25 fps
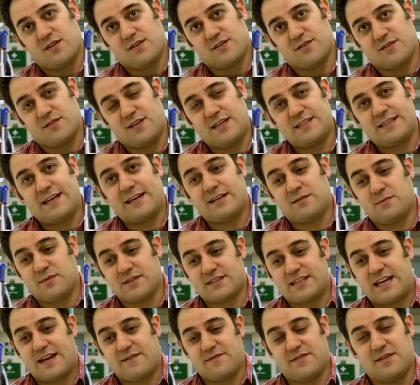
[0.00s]
So these
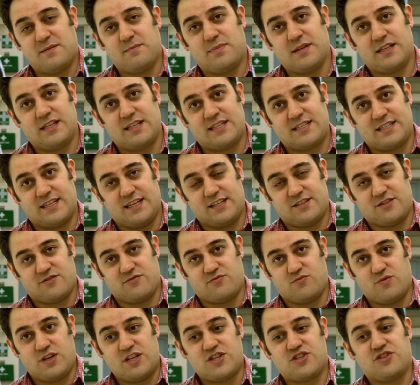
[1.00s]
animals have the ability
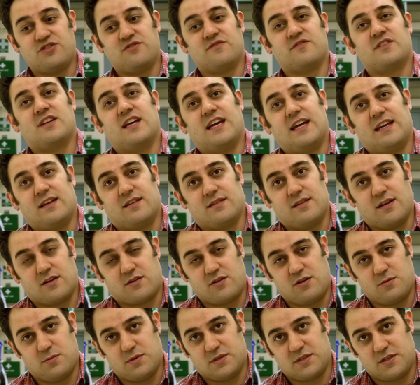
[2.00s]
to rejuvenate their
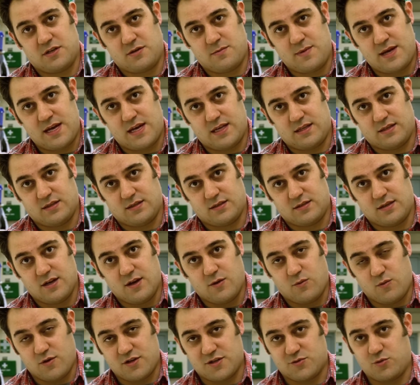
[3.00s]
chromosome ends,
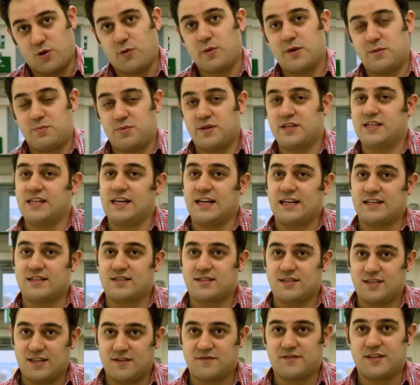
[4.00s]
which is what we'd
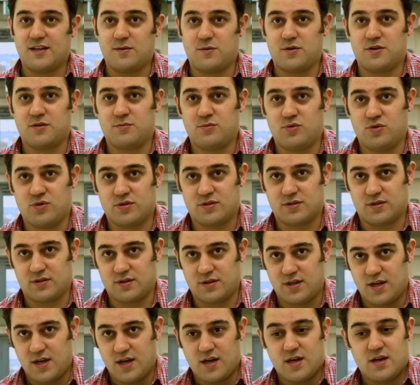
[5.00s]
predict if they were
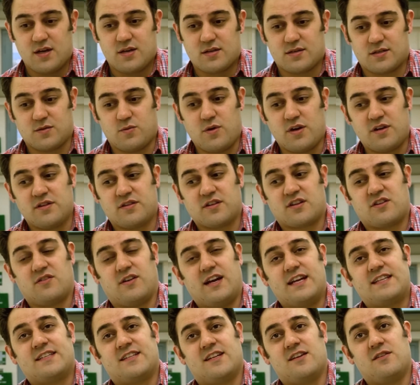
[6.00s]
immortal. So one of the
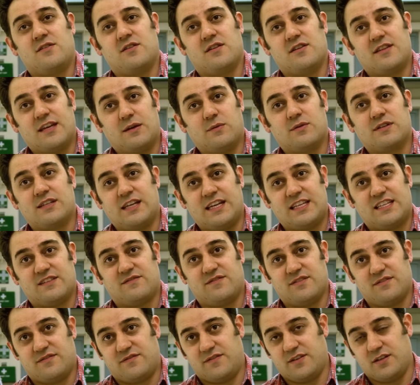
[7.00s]
criteria they would need to
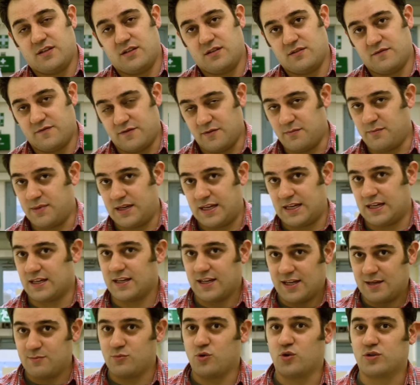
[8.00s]
fulfill for
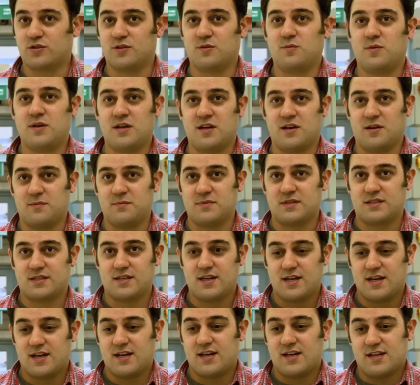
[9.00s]
being immortal
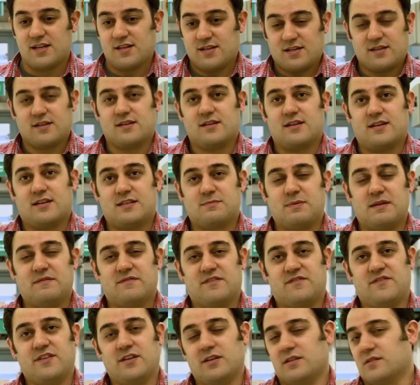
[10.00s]
worms has been
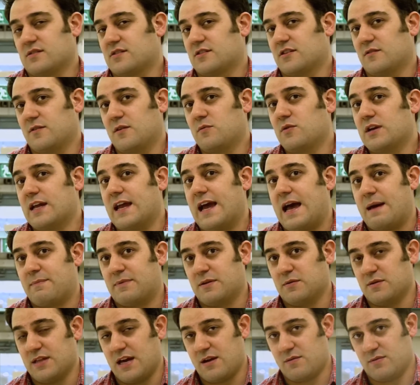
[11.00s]
fulfilled. So we're really
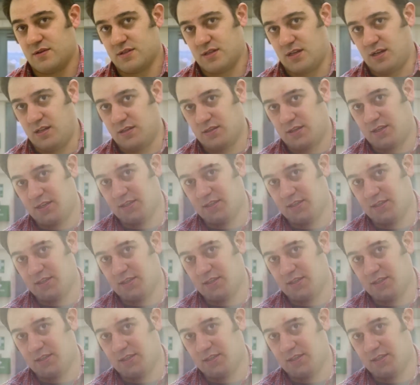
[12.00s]
happy with that result,